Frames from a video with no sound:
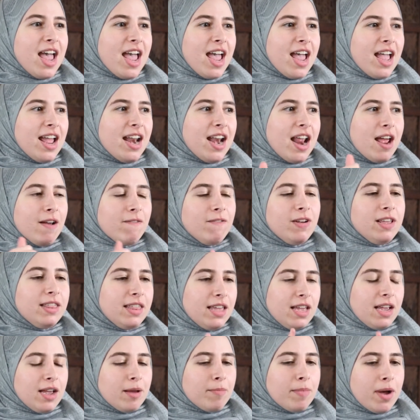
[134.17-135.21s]
And
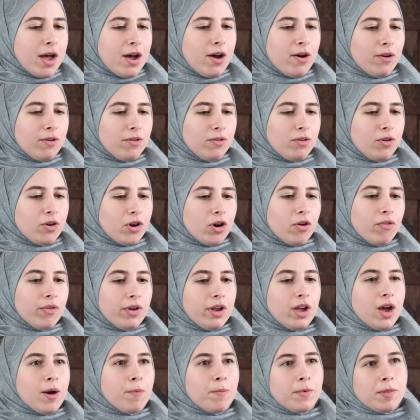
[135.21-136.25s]
everything about
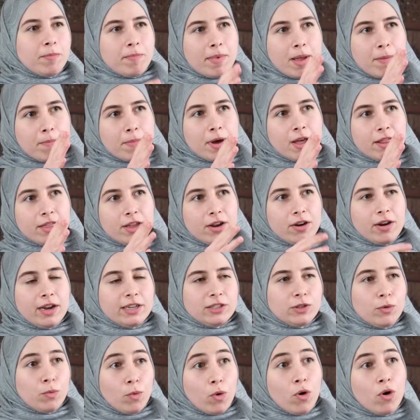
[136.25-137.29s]
growing up with my mother
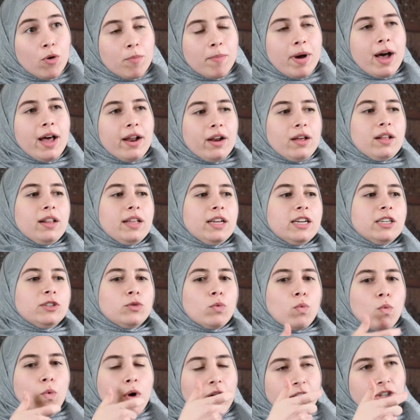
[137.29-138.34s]
as a role model is
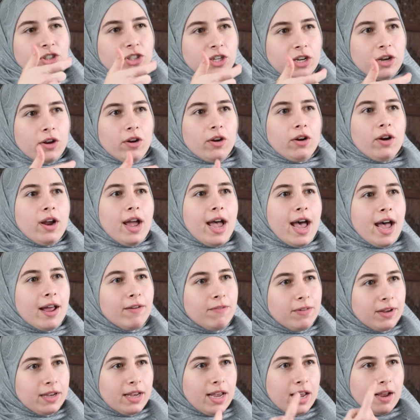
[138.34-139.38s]
watching her
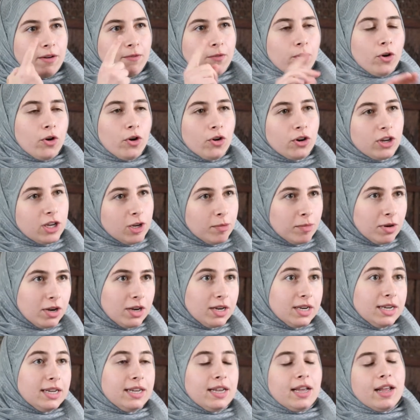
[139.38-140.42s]
advocate for her
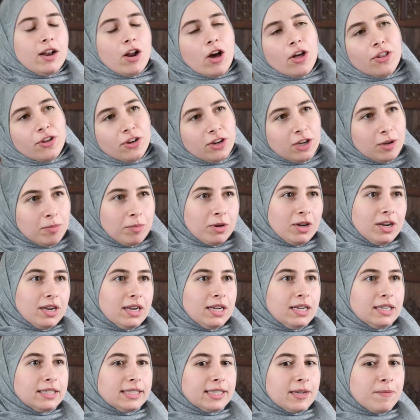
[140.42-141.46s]
community and other
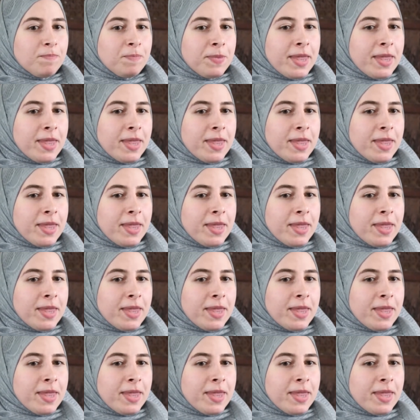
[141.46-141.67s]
communities,